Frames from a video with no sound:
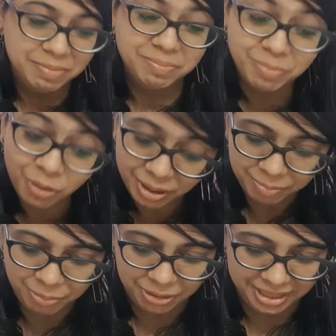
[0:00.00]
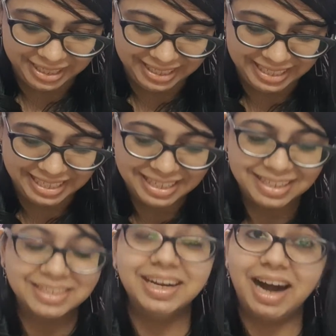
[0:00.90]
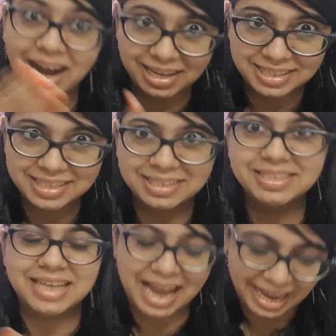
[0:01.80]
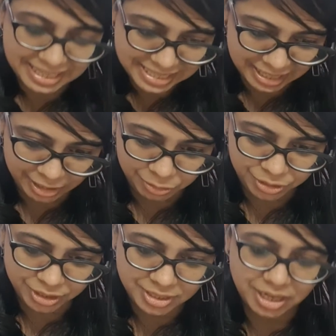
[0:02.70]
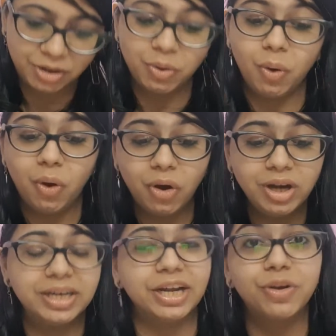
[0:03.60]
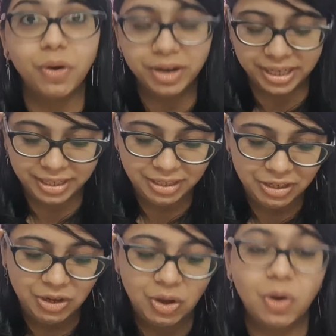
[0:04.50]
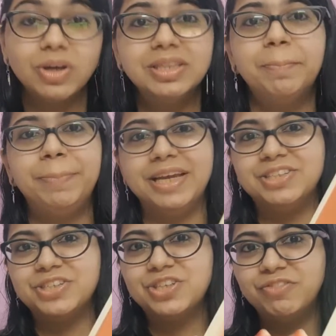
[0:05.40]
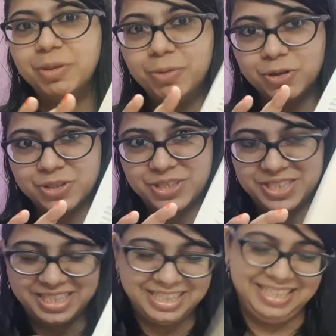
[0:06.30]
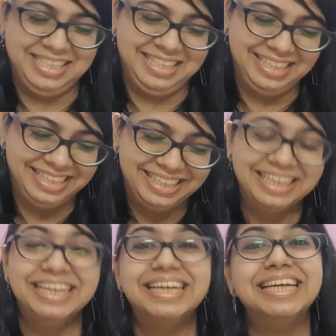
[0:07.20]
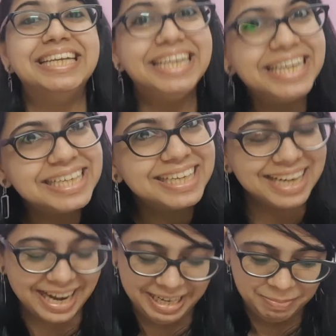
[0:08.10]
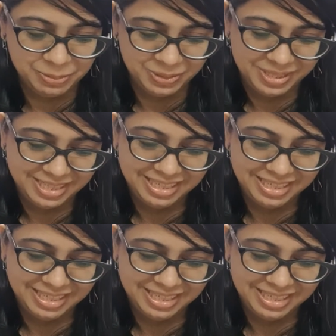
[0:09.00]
More importantly, the answers and solutions are all recorded on the pages of the books. Read the right books.